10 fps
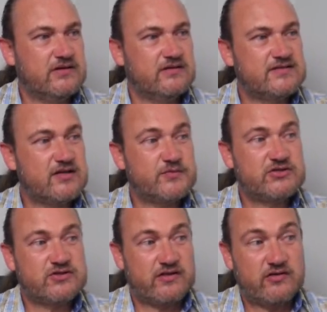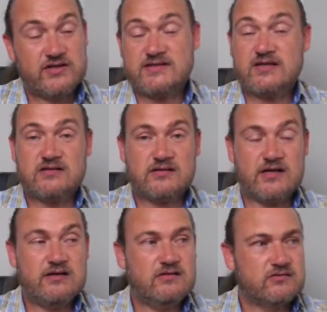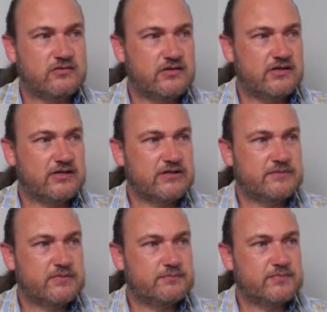this time it took a 30-second trade on,